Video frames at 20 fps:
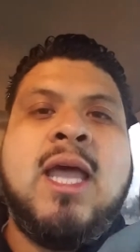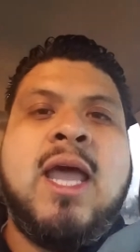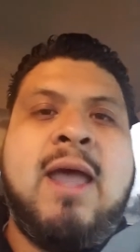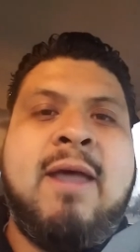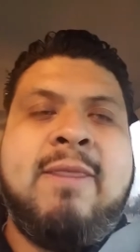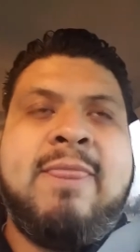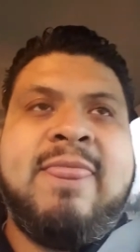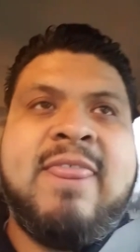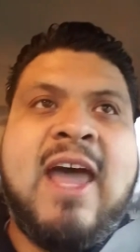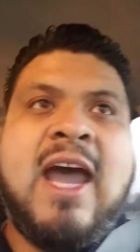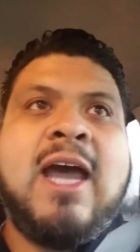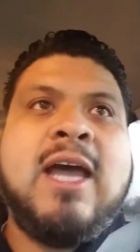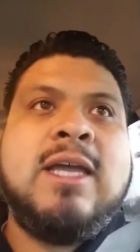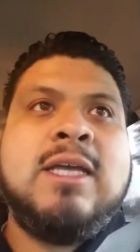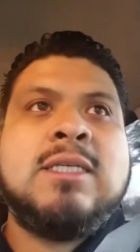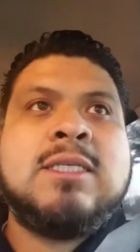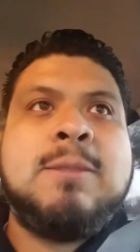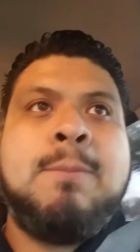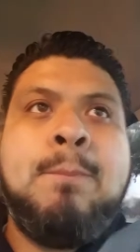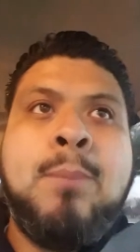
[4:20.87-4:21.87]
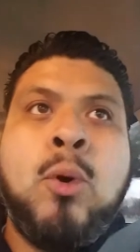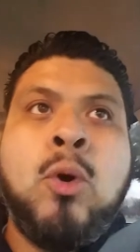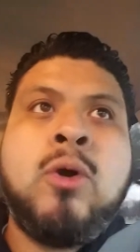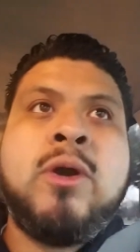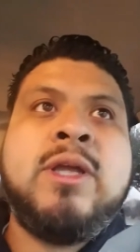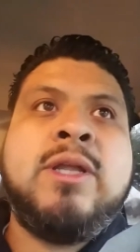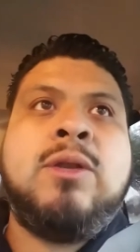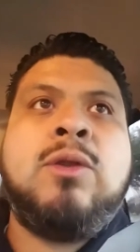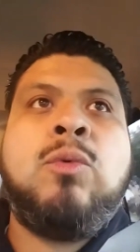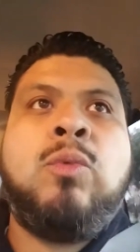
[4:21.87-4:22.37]
And that is
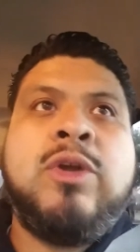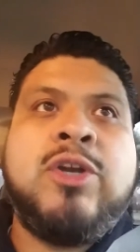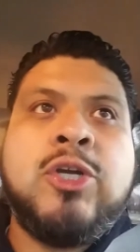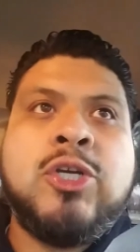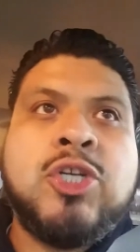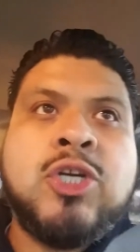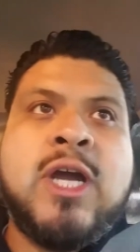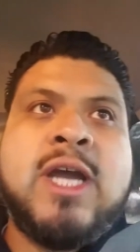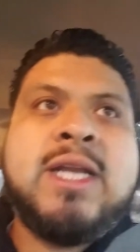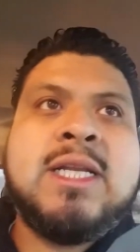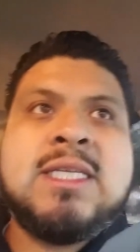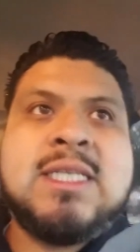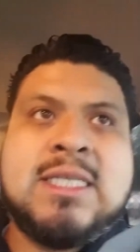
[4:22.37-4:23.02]
important when you're trying to